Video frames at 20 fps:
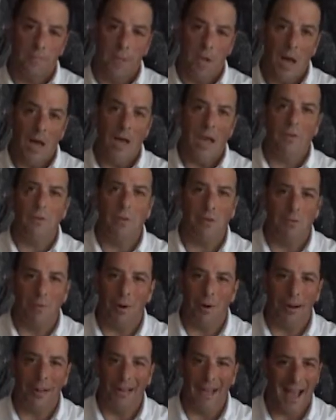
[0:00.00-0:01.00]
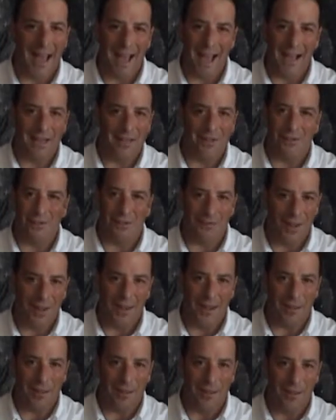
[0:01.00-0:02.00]
not everybody has
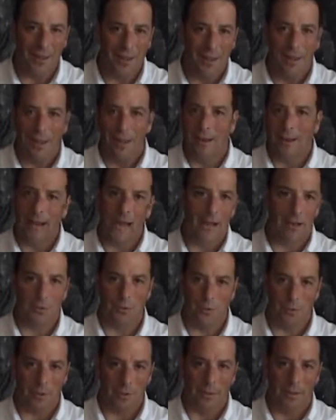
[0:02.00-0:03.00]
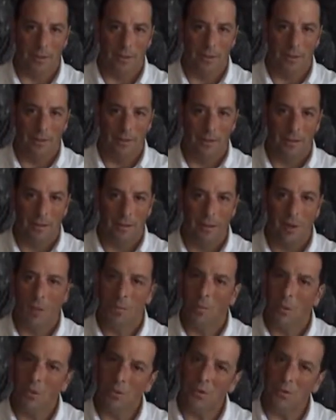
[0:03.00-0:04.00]
faith naturally. You
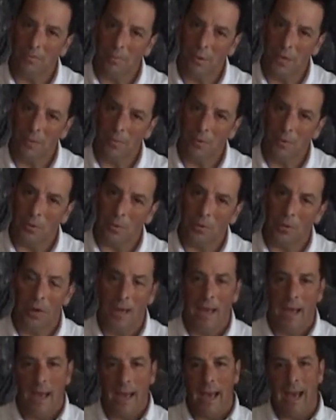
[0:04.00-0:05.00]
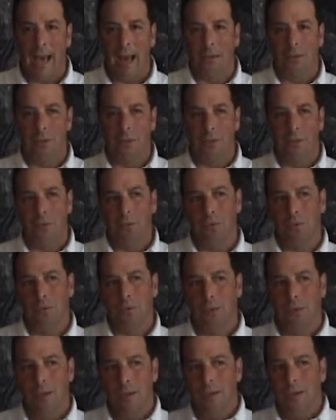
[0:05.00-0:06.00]
know, most people have
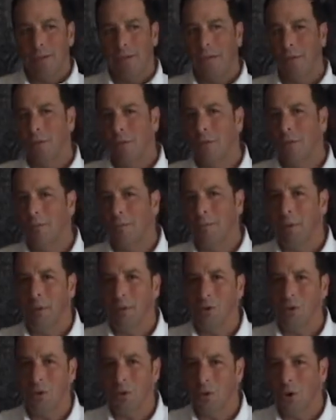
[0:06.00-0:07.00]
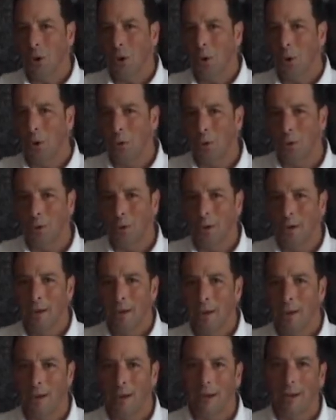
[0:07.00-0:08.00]
to sort of be shown
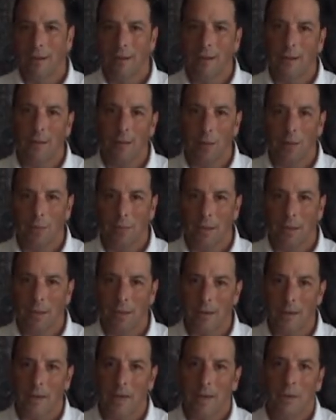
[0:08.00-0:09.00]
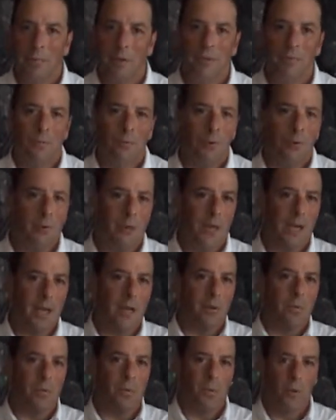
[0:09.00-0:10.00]
a little bit before they
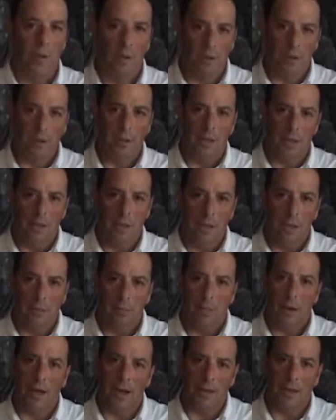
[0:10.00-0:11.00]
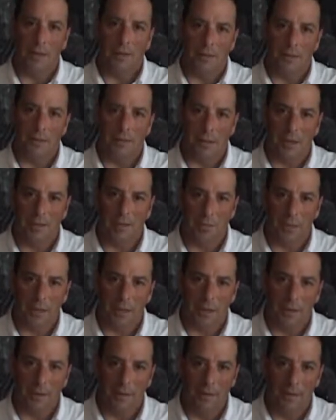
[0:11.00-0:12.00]
can really buy into
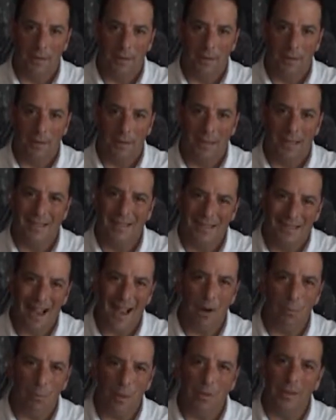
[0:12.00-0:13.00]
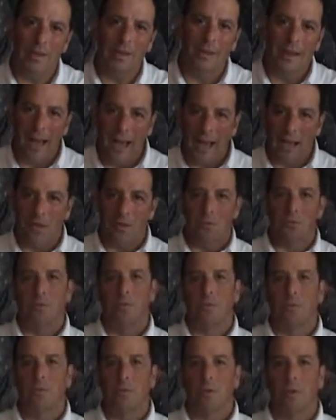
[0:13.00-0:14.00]
something. It's not really
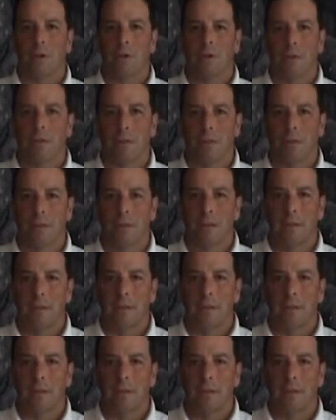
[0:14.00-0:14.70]
natural for us.